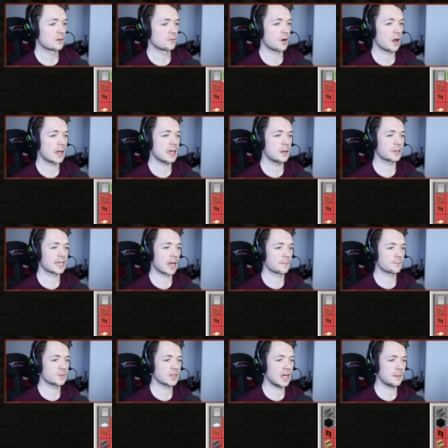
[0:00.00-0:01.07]
Right, here we go.
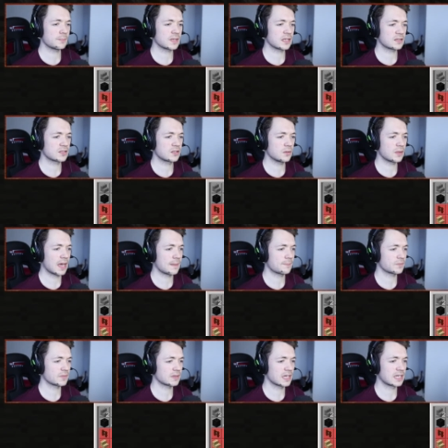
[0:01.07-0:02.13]
Ah, let's do that.
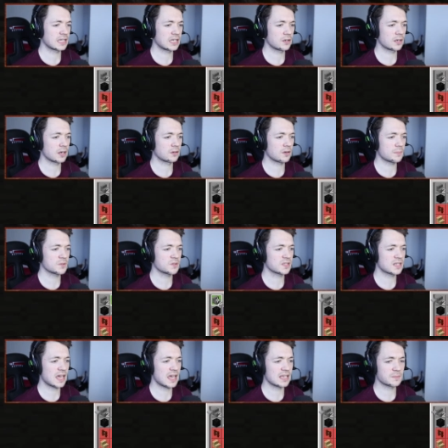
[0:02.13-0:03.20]
Thank you. And I'll grab some
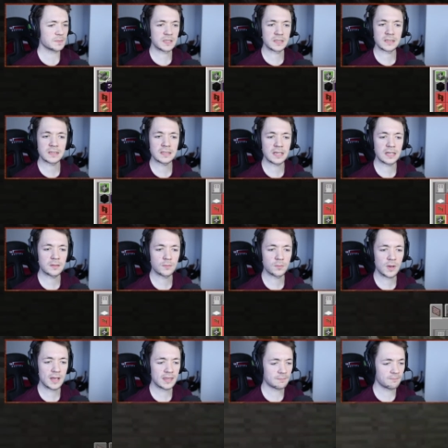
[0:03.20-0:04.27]
stairs because, you know,
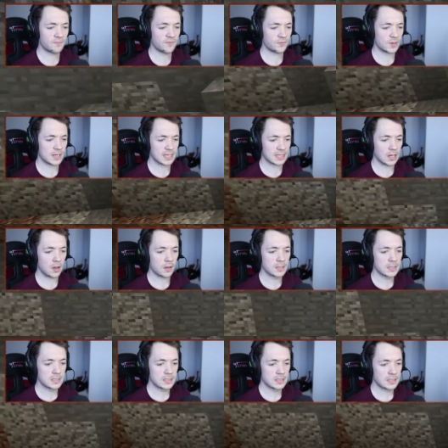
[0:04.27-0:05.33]
why the frick not?
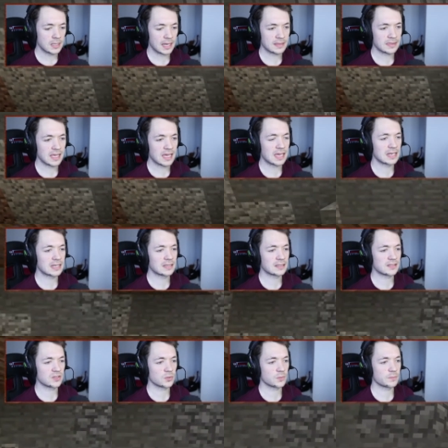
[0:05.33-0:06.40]
And then
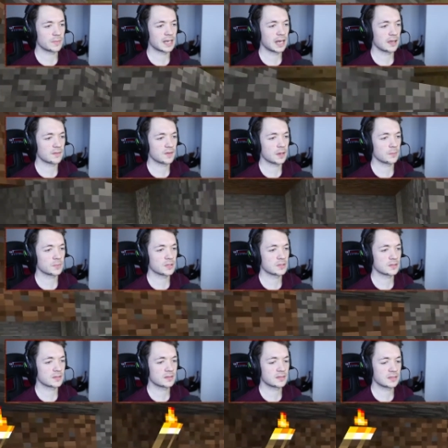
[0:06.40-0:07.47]
sort my life out
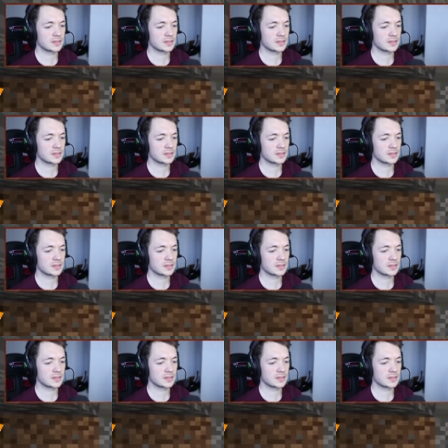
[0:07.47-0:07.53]
because...